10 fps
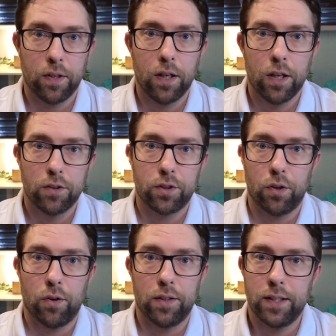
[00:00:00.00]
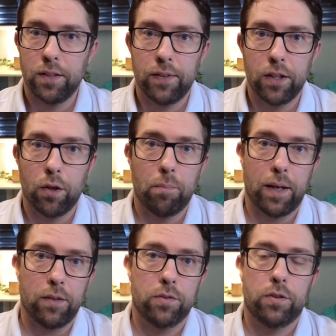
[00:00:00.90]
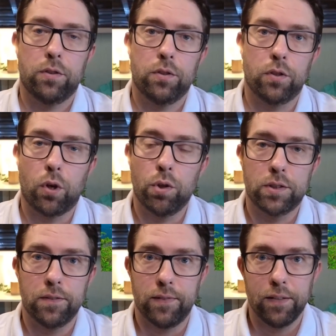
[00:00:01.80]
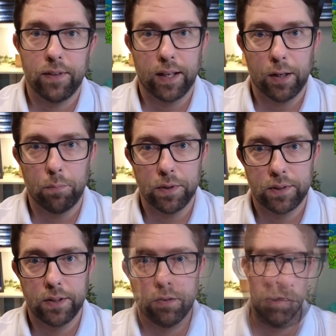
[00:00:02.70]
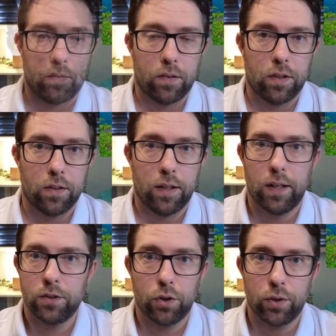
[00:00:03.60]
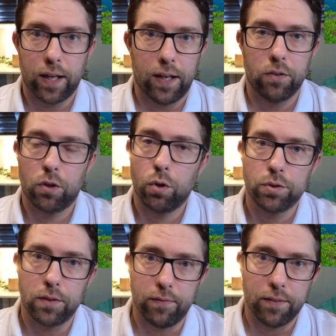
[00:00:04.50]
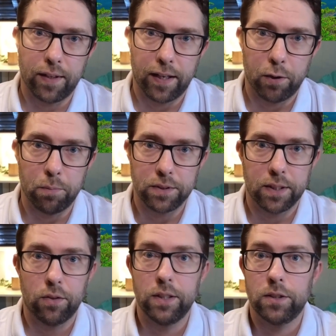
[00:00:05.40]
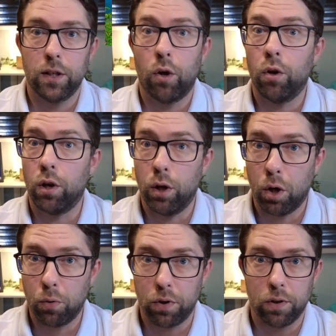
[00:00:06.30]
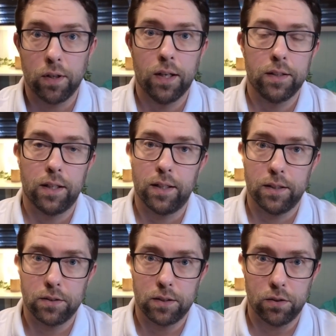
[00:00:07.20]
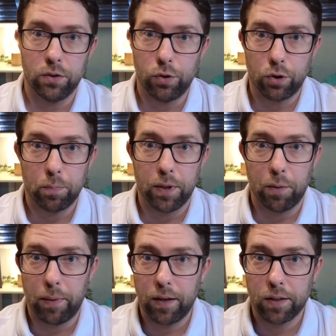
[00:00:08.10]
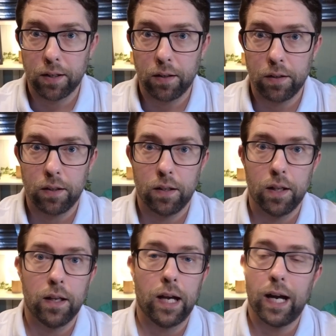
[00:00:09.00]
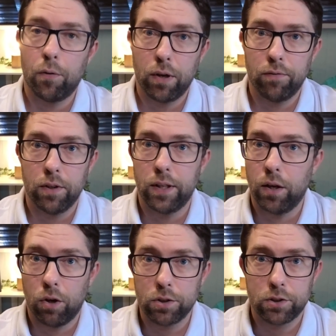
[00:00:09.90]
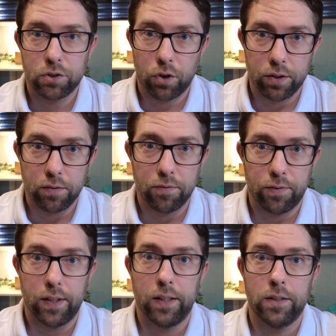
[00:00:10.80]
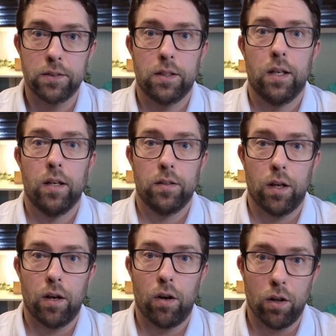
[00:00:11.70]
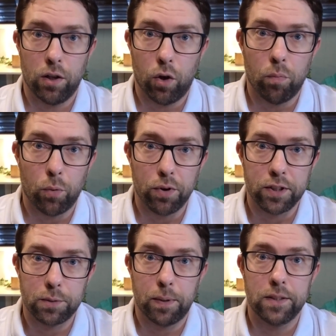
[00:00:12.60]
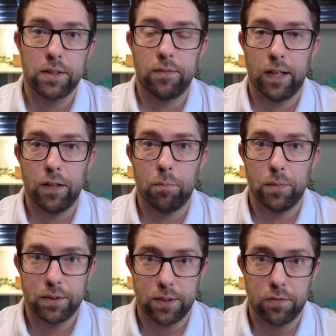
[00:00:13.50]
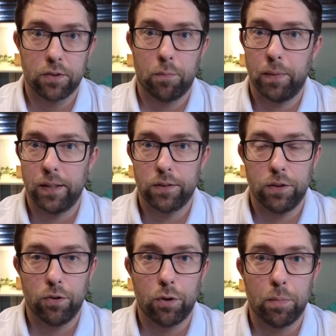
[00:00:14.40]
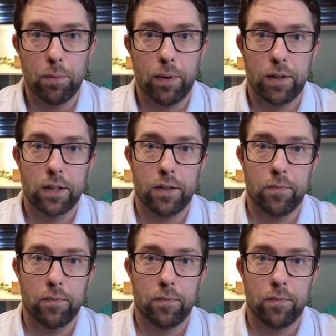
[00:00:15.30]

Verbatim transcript: So I did a video about the cost of living here in Brazil and I showed how the cost of living here in Brazil is a lot lower than it is in Europe and America However, there are certain things that are a lot more expensive here in Brazil compared to Europe and America.